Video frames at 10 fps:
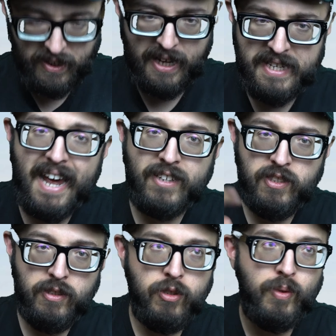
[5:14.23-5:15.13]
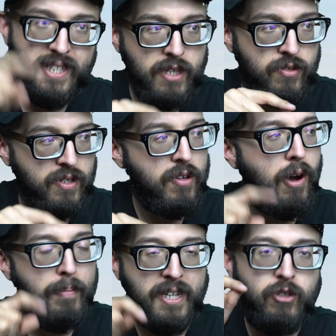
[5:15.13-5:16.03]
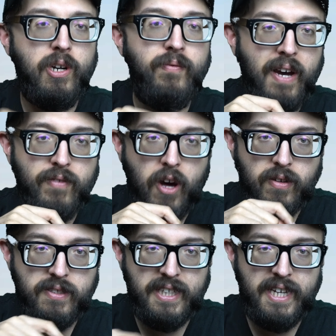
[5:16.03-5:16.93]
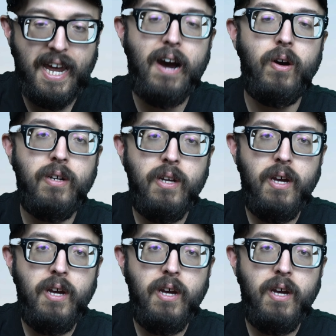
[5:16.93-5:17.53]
I did actually lose one yesterday, though. I had to pay $25 to get out